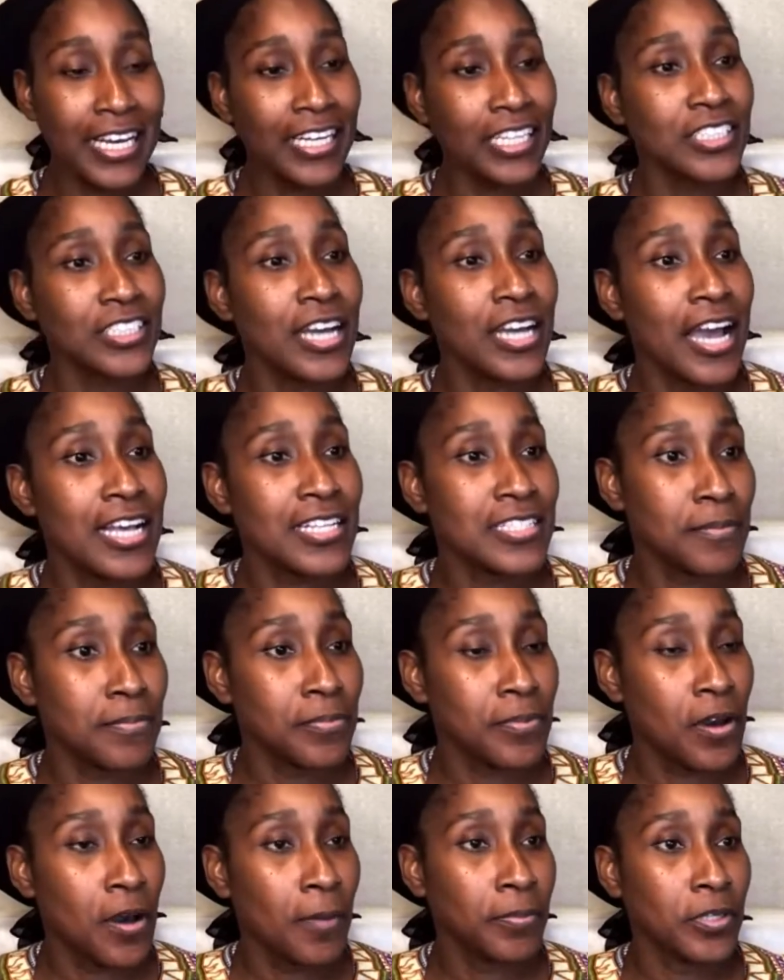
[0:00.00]
elder has a
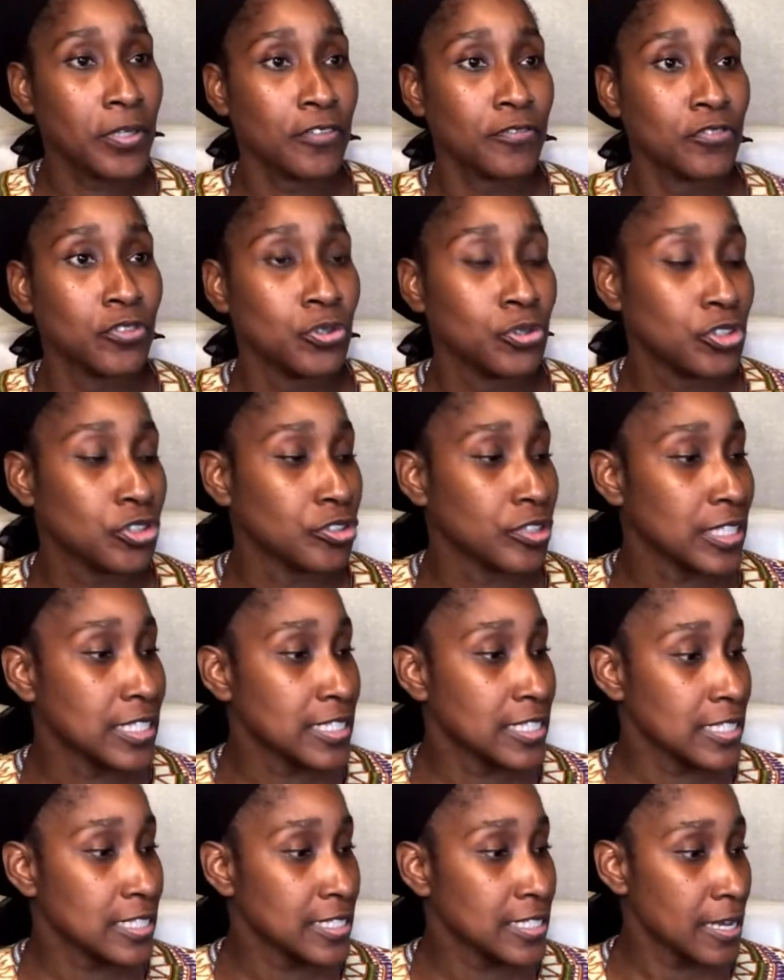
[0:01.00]
couple of
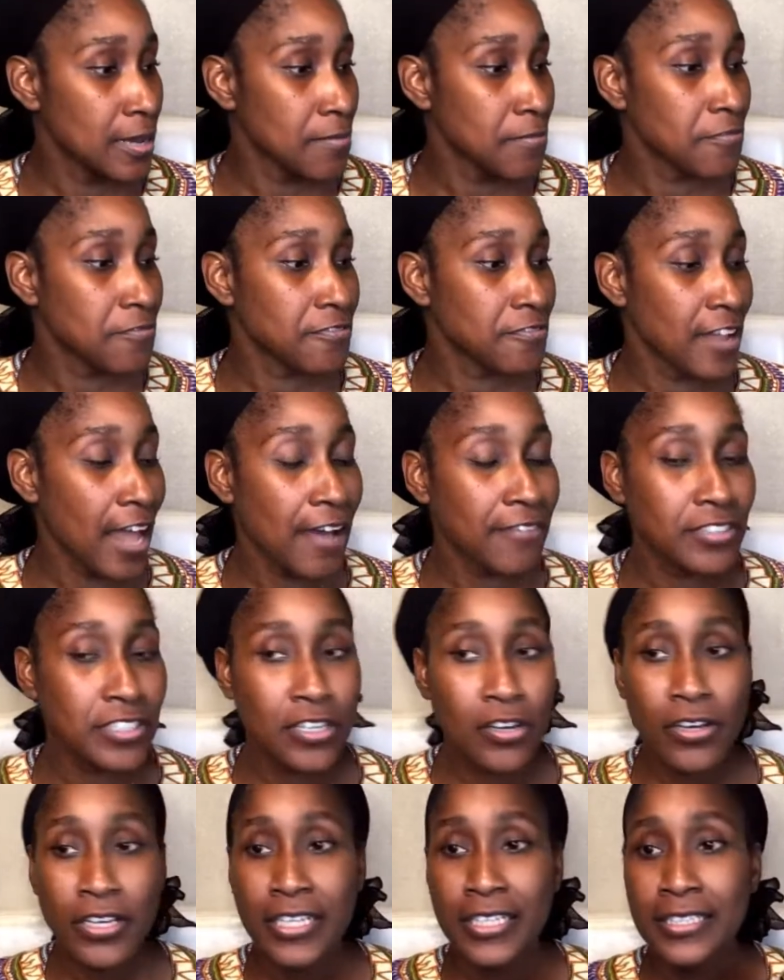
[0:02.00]
nutrients in them:
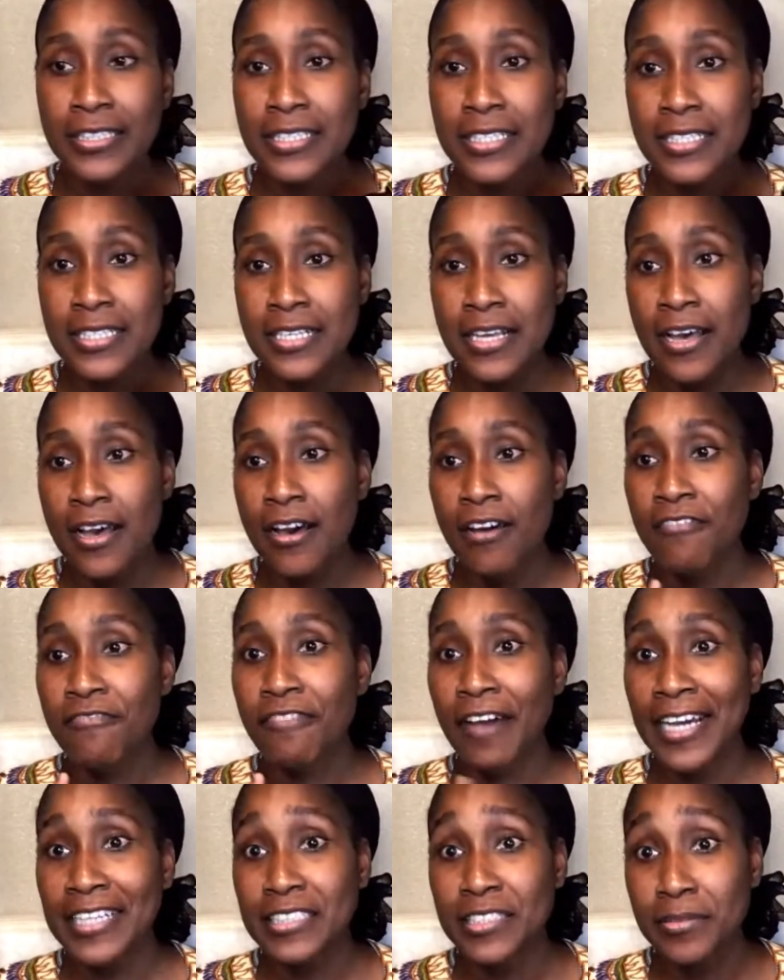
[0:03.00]
flavonoids,
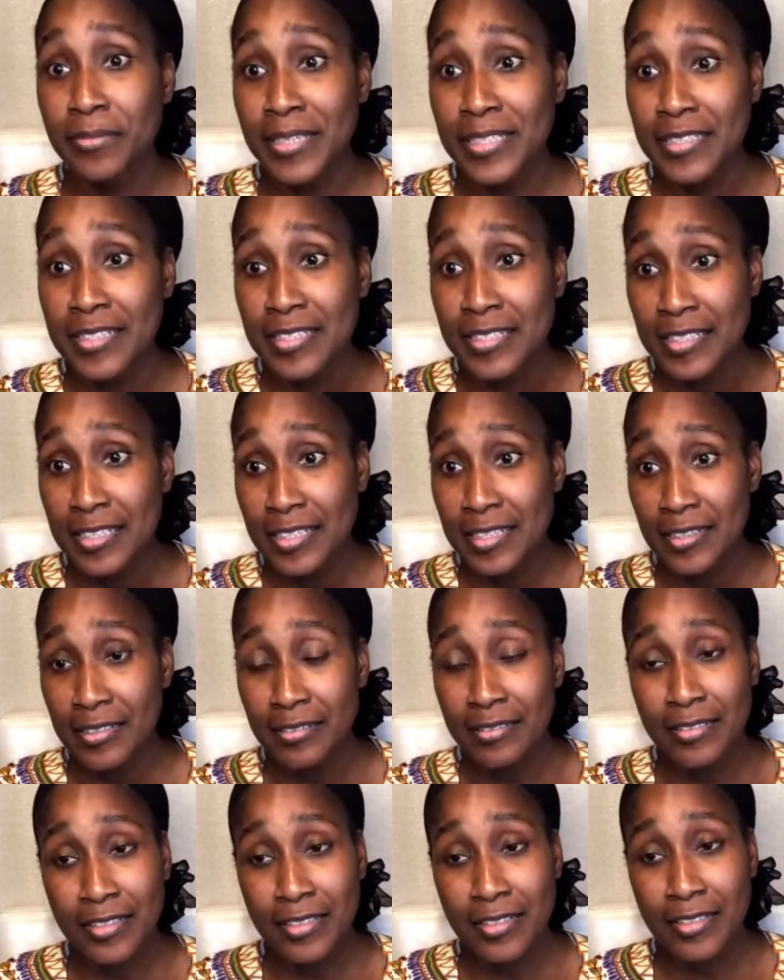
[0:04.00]
vitamin
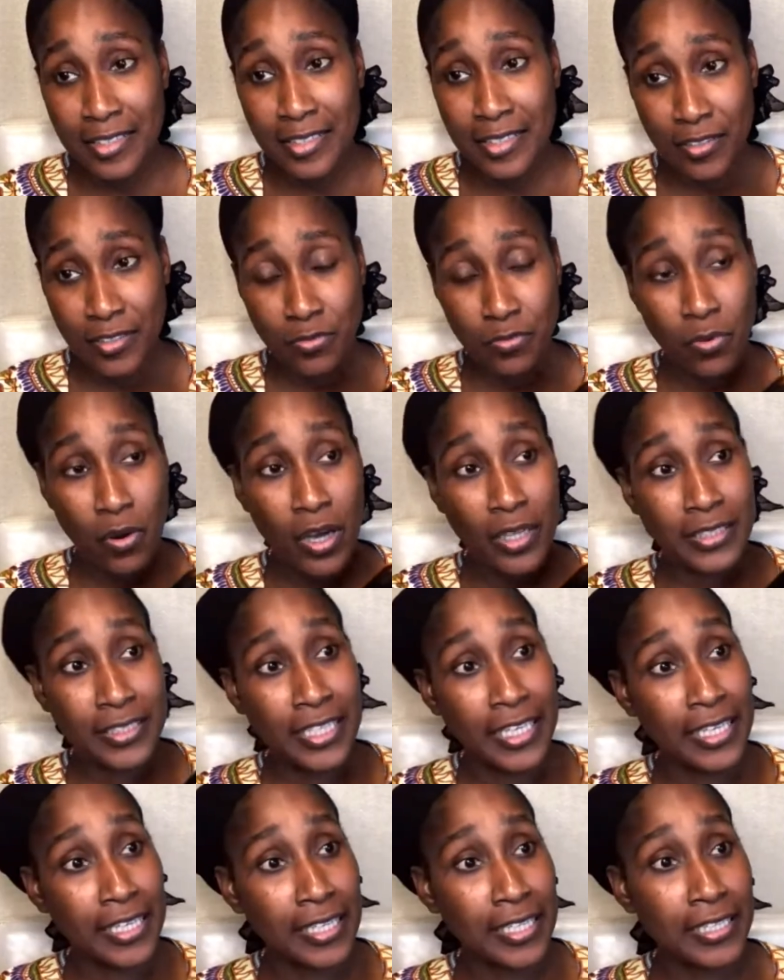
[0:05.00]
C. This is
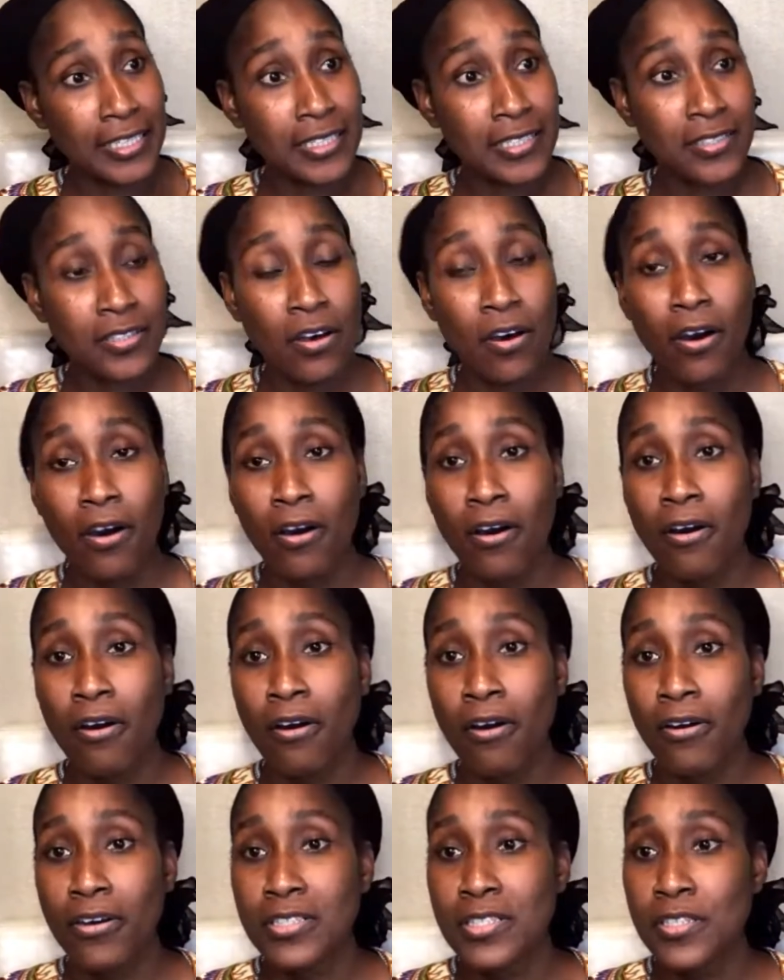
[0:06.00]
what aids
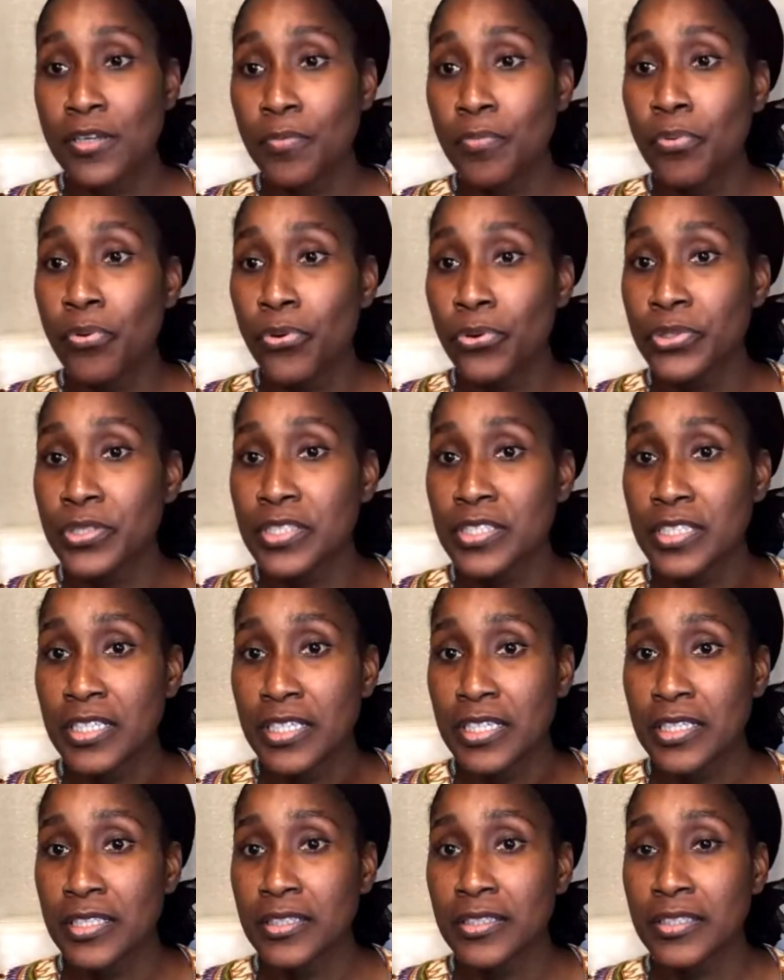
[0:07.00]
or
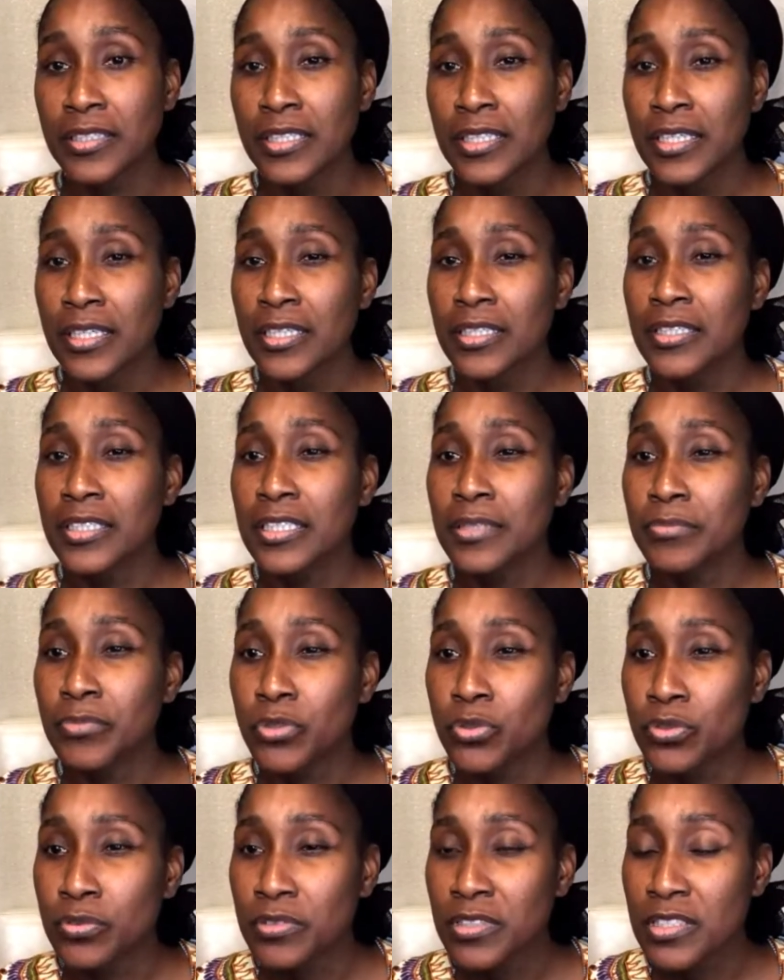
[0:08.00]
supports in
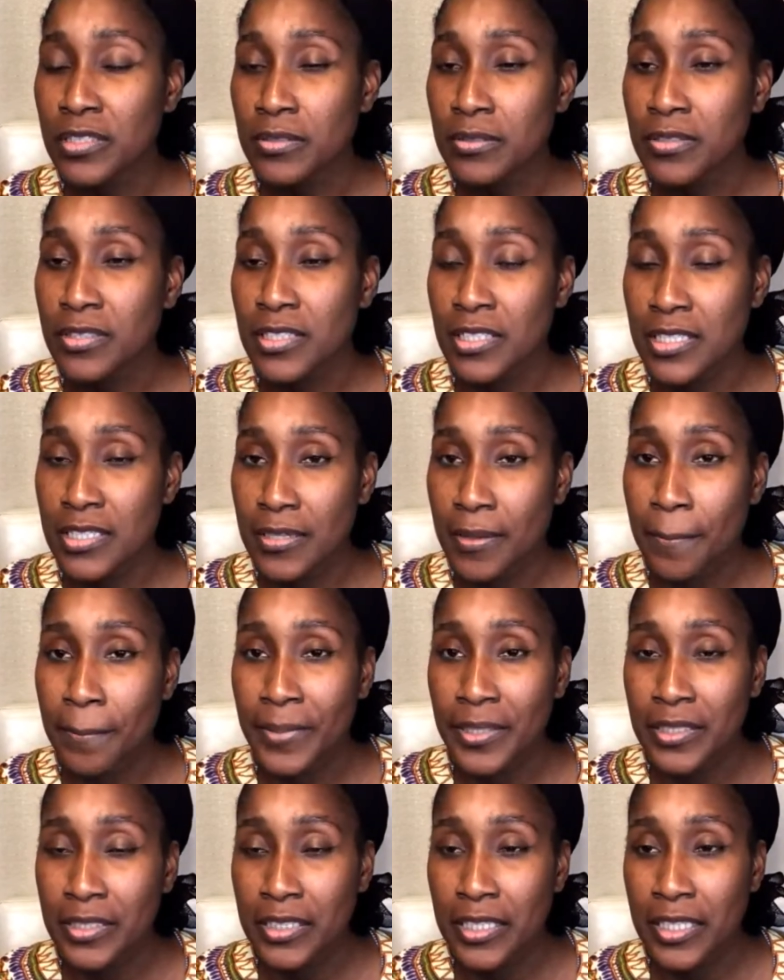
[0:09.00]
immune
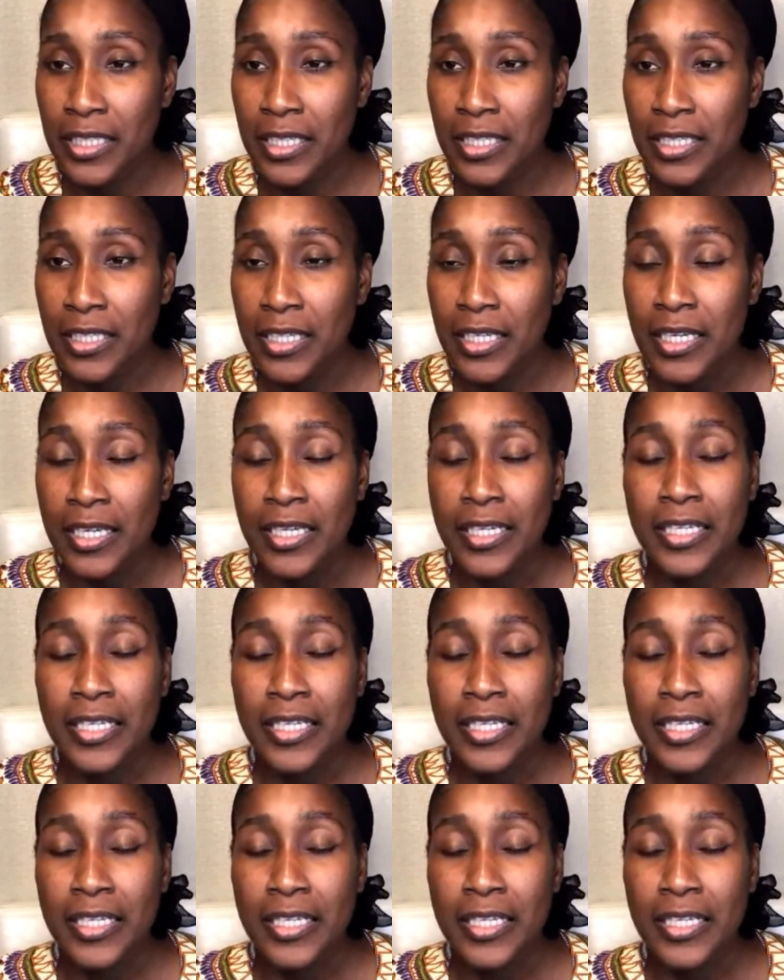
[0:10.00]
system building.